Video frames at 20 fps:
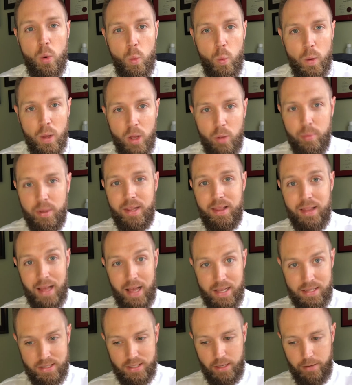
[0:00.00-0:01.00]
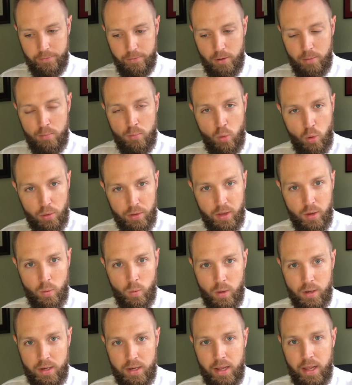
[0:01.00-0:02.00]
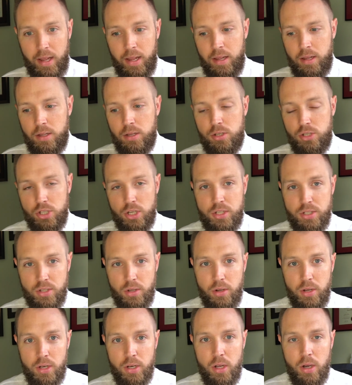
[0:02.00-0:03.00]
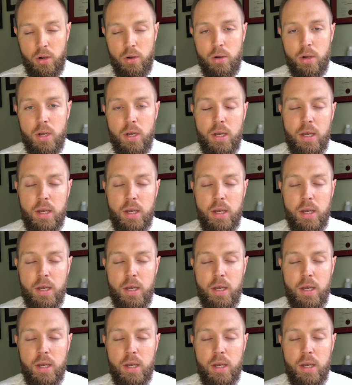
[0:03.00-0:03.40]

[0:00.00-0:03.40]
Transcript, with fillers: will be lasting for more than one day, just so you know.